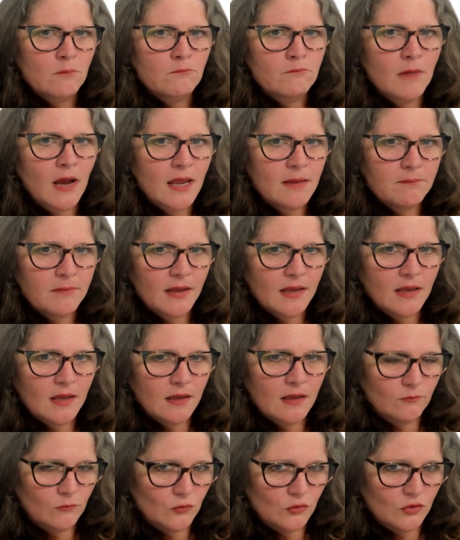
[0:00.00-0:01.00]
might
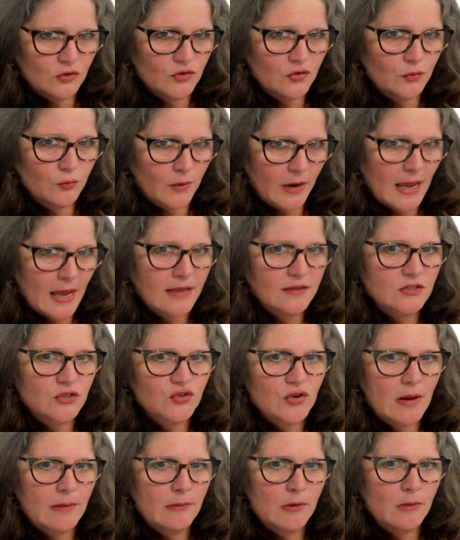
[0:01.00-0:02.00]
begin to react to
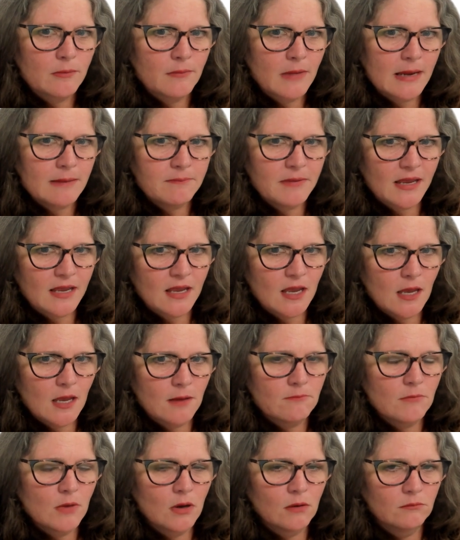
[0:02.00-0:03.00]
trauma, might
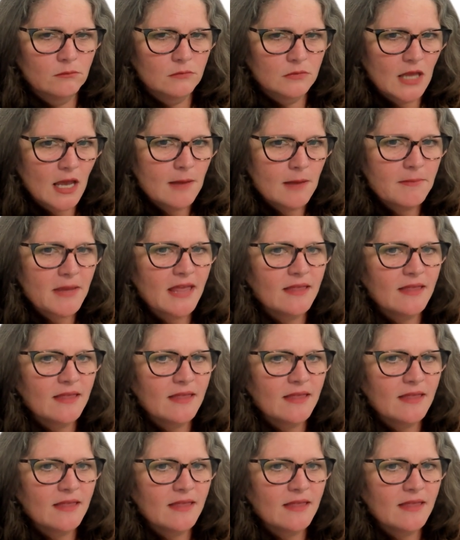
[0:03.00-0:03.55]
become numb,